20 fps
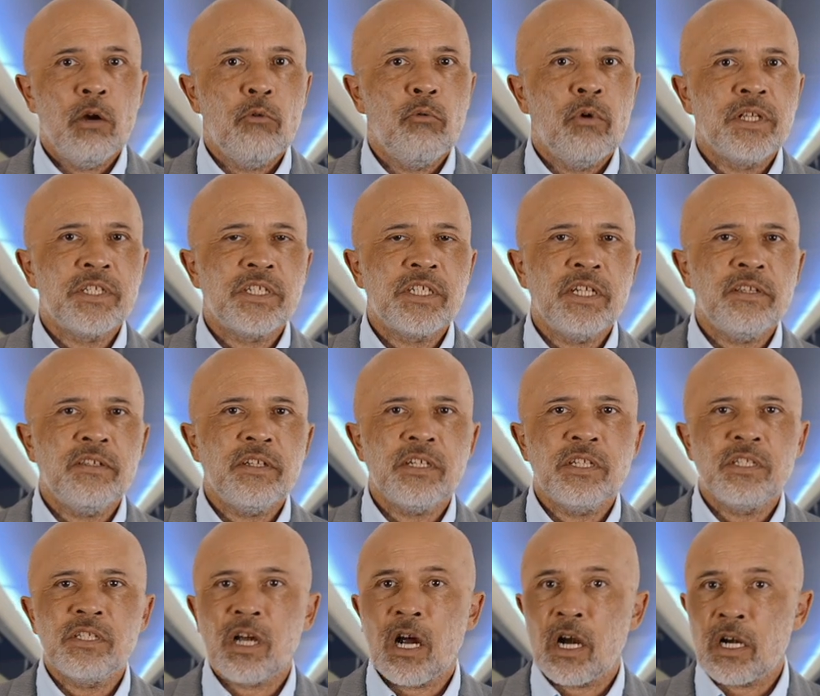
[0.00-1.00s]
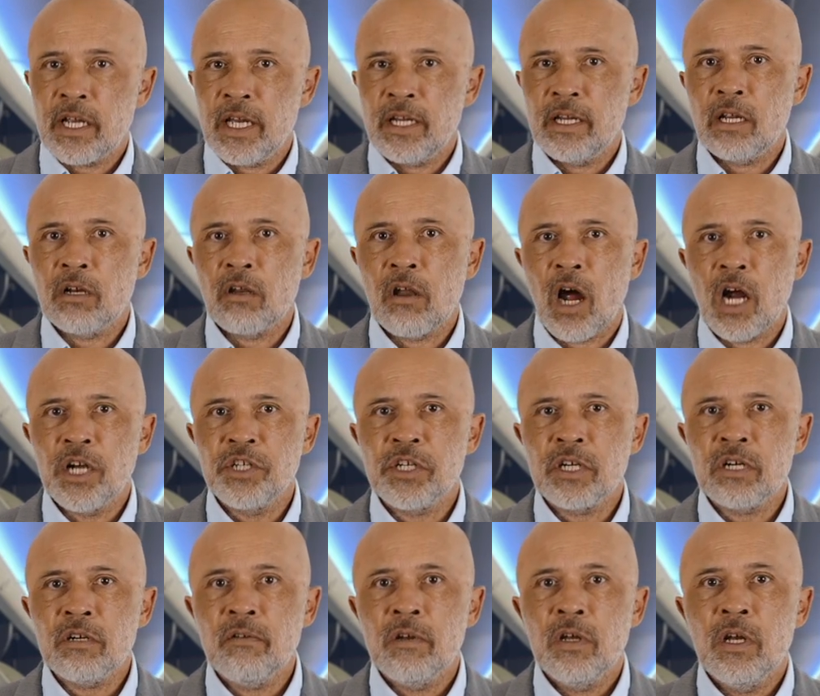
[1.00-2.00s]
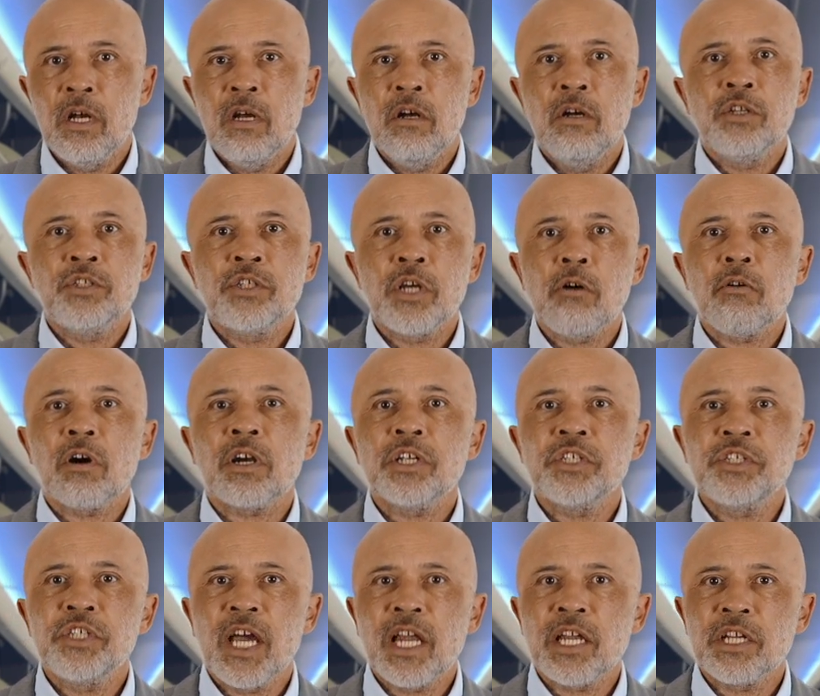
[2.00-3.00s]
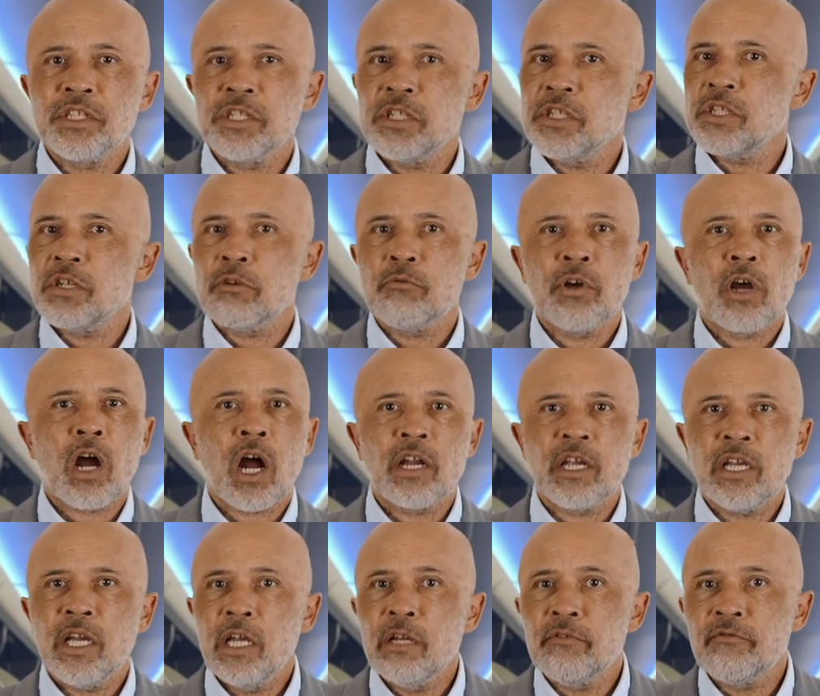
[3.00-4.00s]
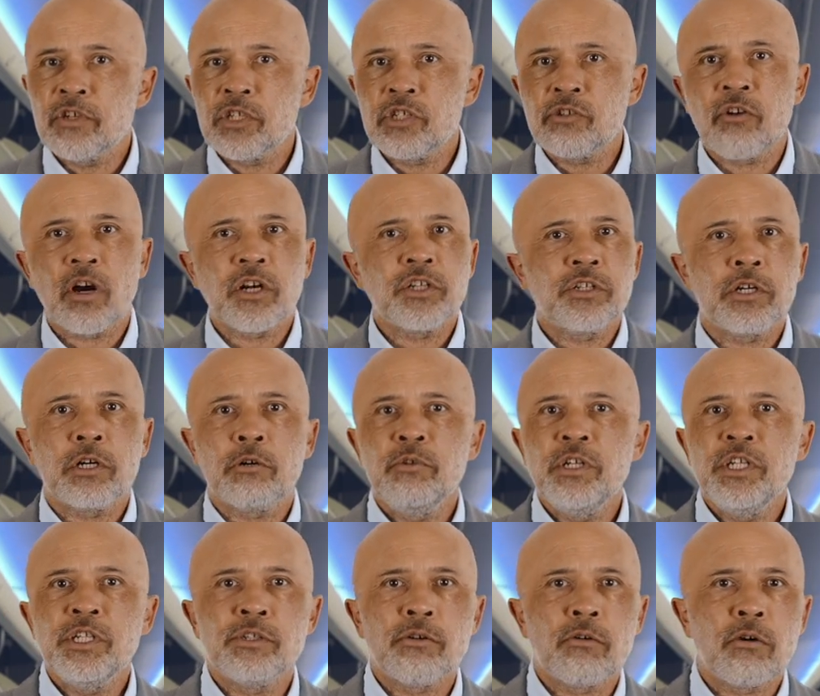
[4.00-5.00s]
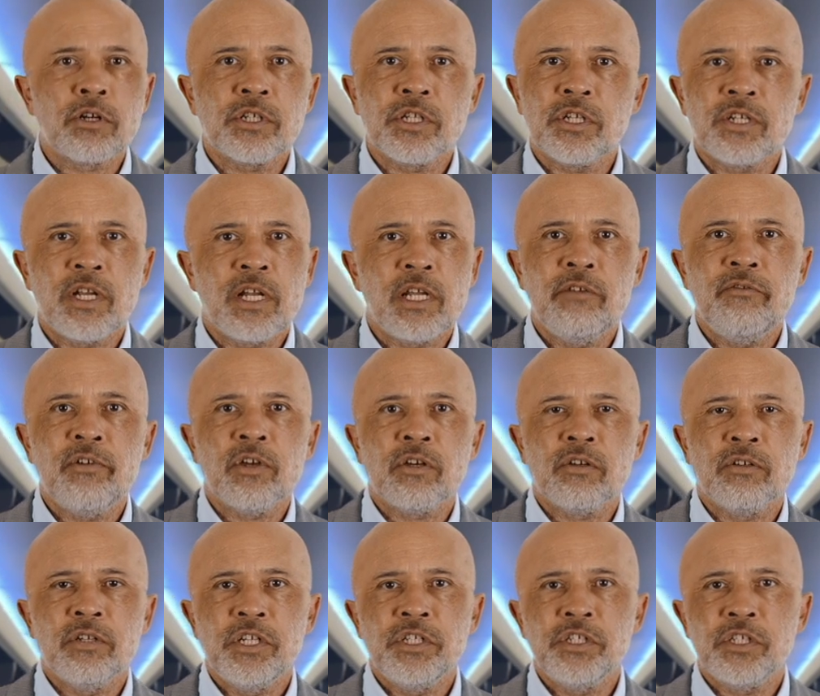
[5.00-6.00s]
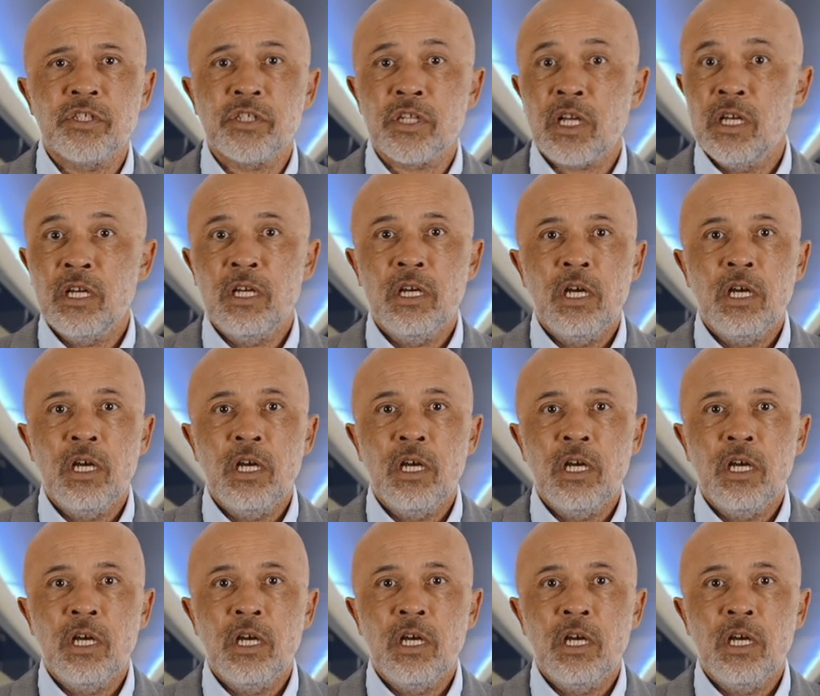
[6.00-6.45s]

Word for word: When cities are getting larger, so are the challenges regarding infrastructure, resources and living conditions.